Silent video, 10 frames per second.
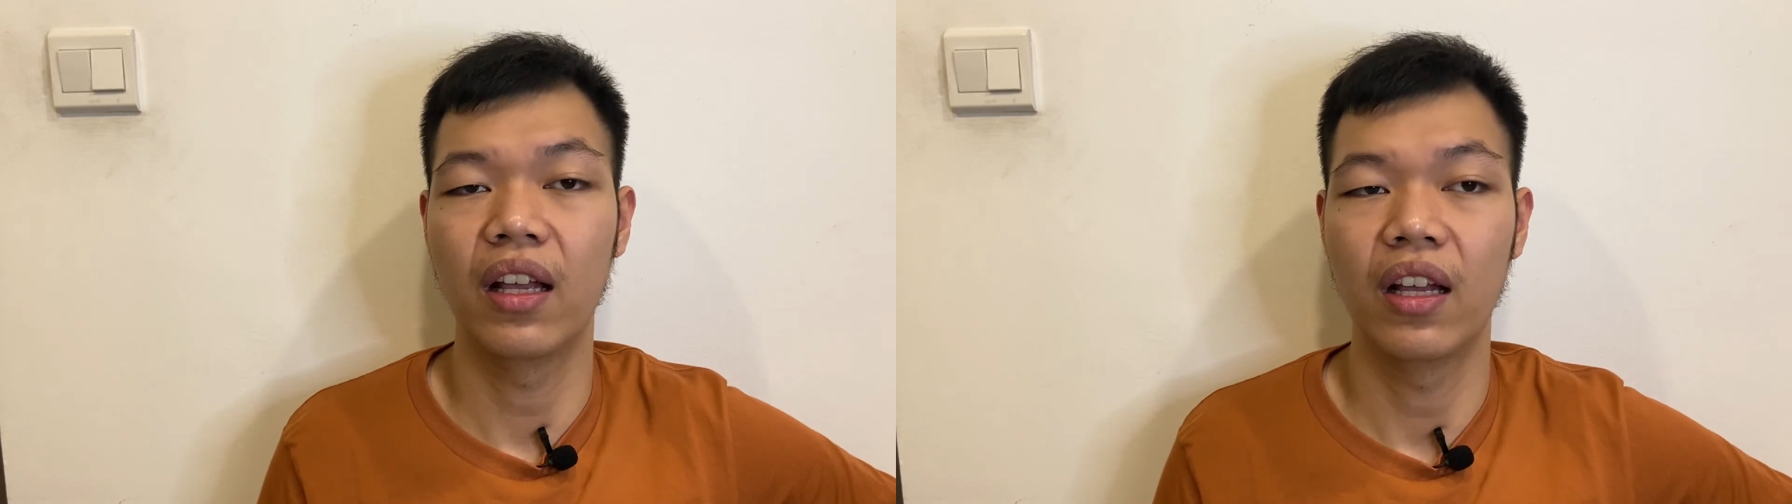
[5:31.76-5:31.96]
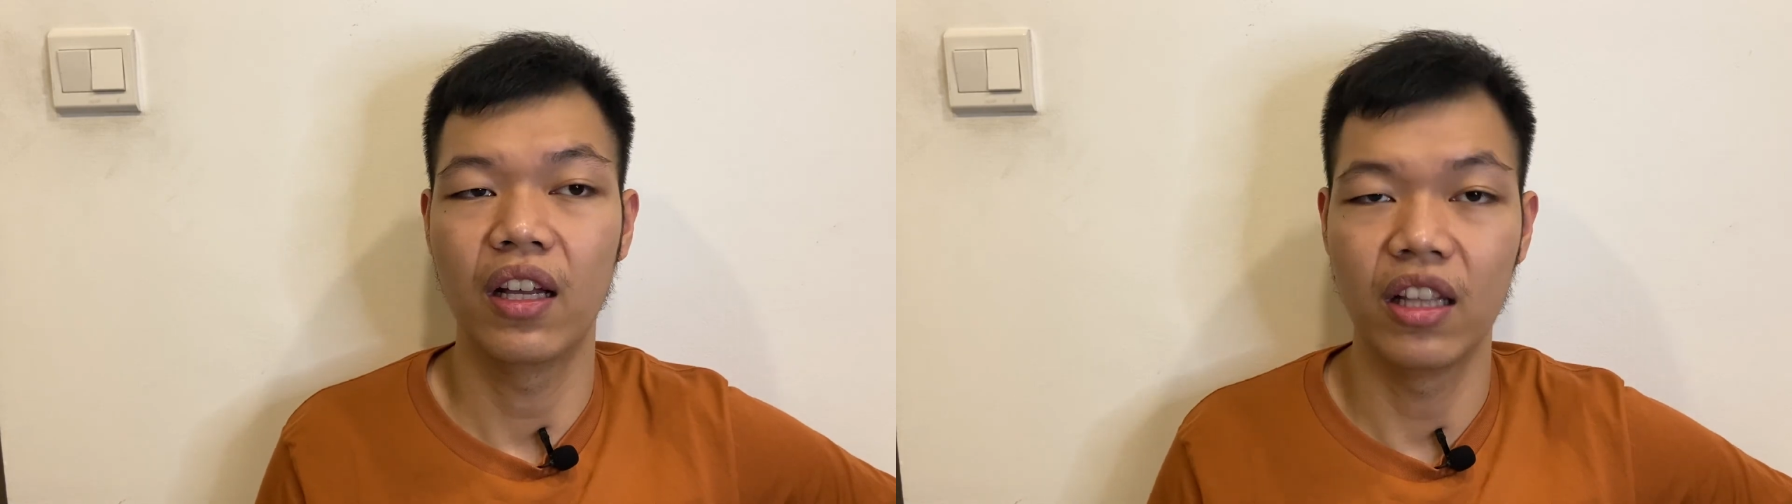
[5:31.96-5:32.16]

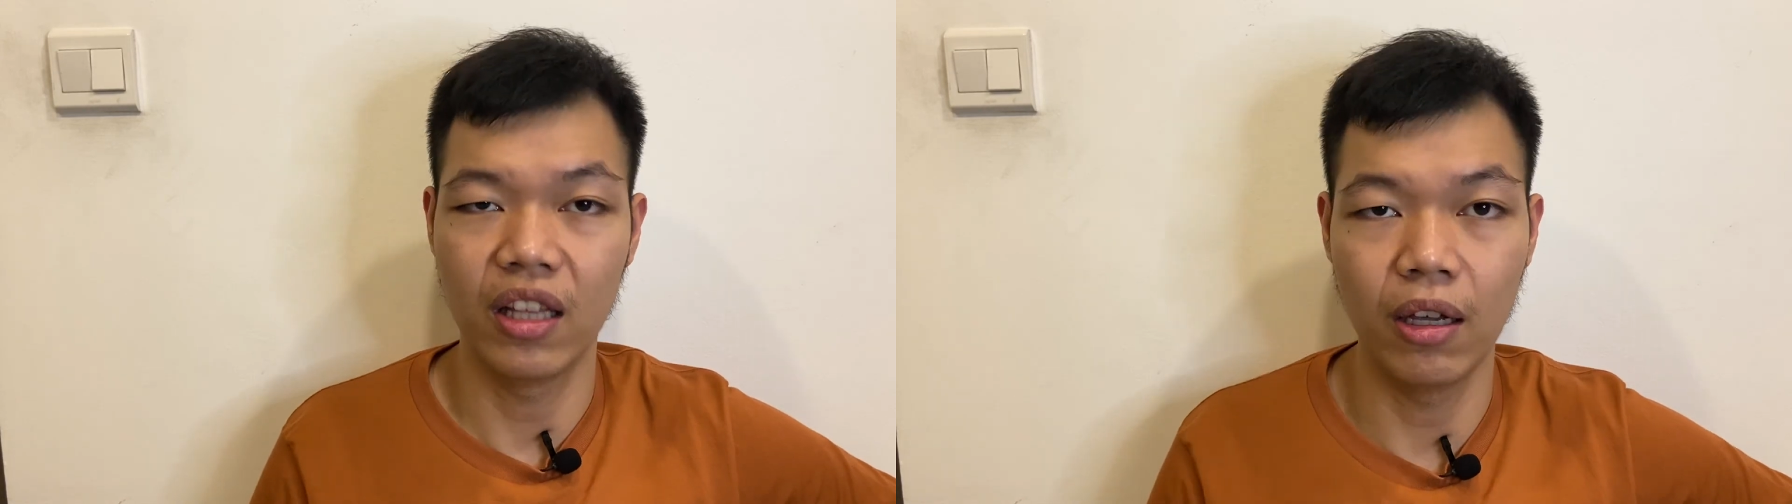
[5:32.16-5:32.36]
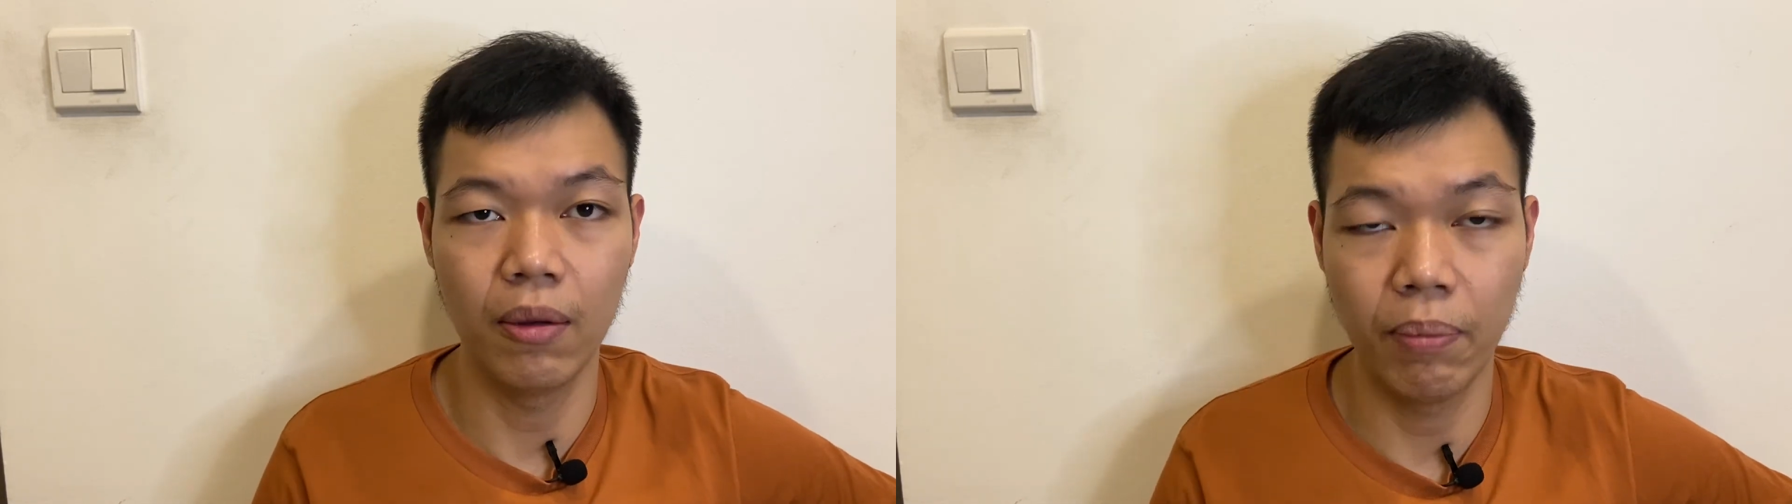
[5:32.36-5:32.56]

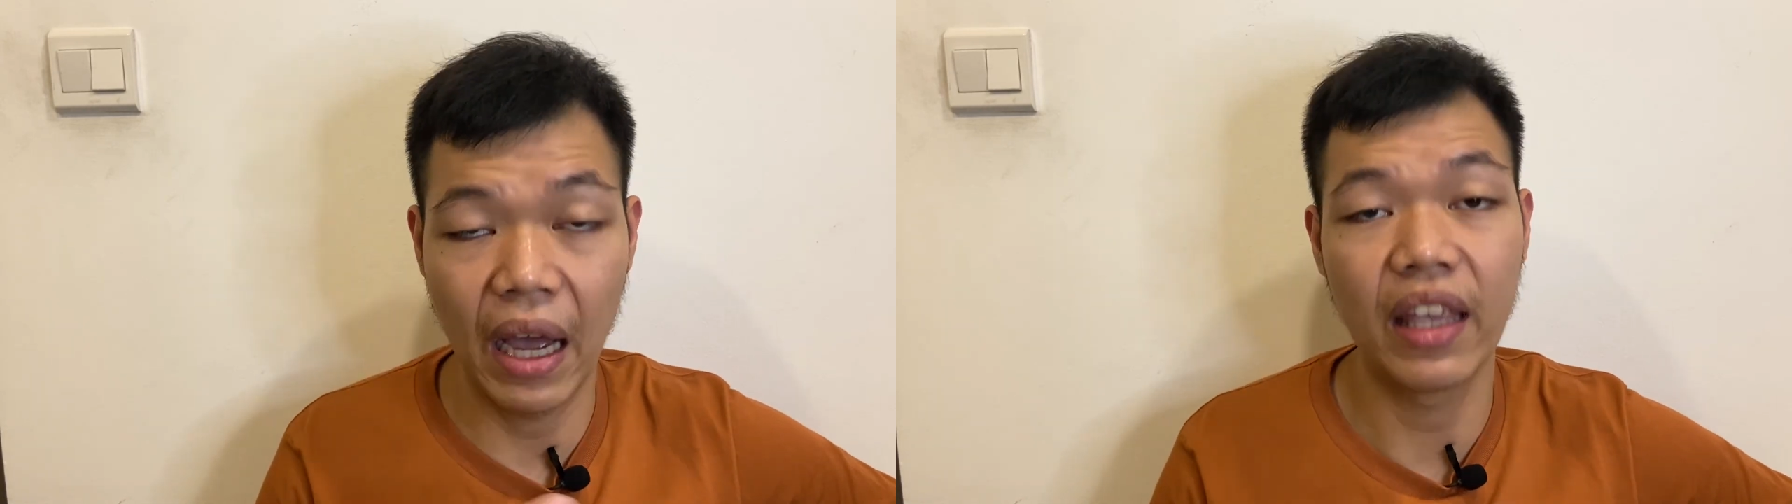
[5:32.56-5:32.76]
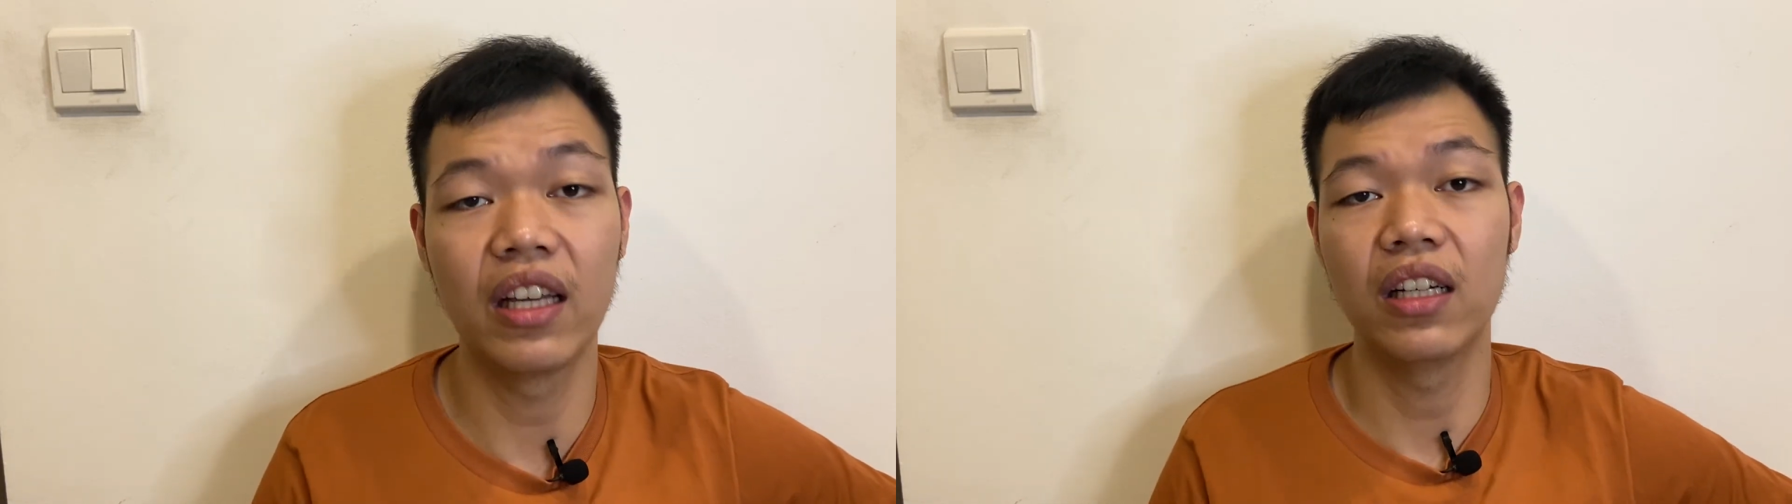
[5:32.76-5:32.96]
the
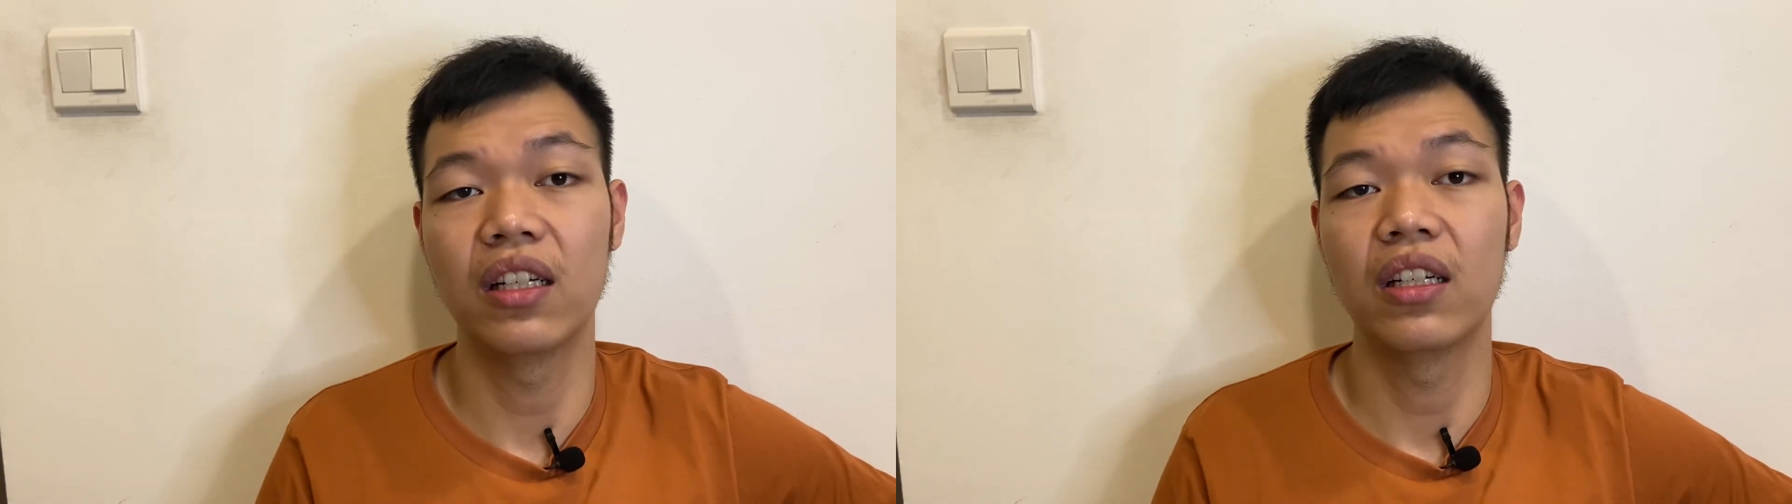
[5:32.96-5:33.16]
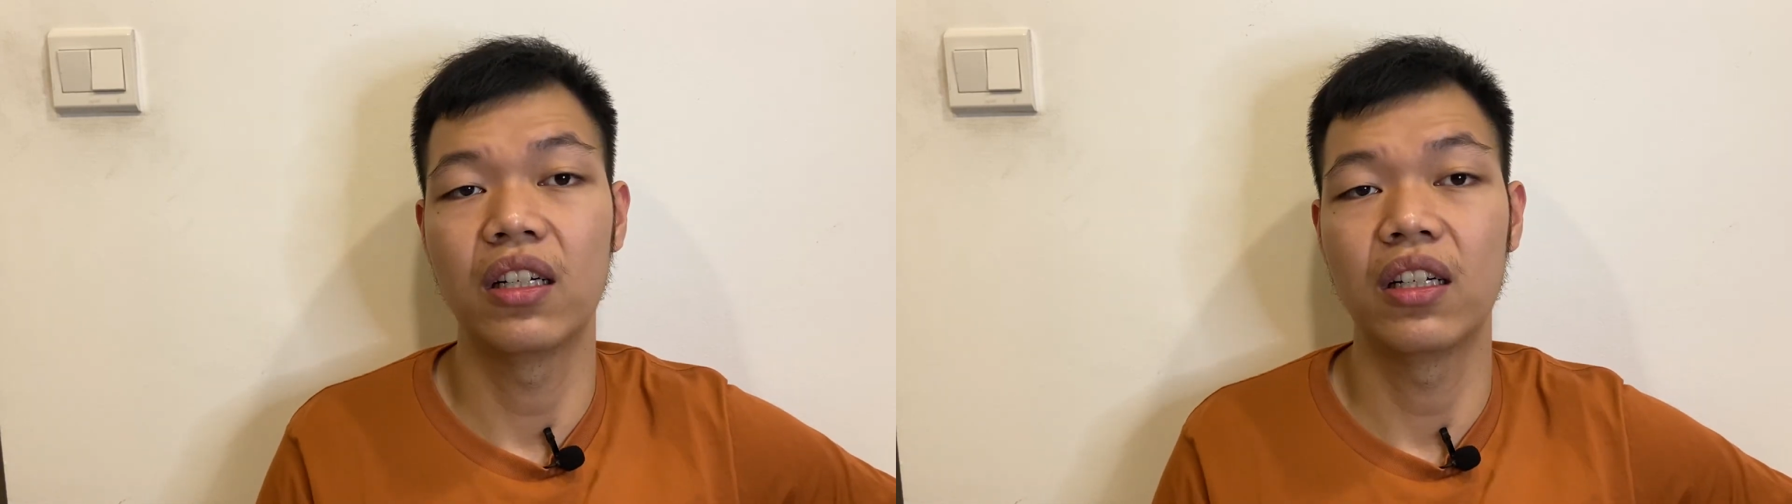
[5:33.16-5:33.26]
buyer,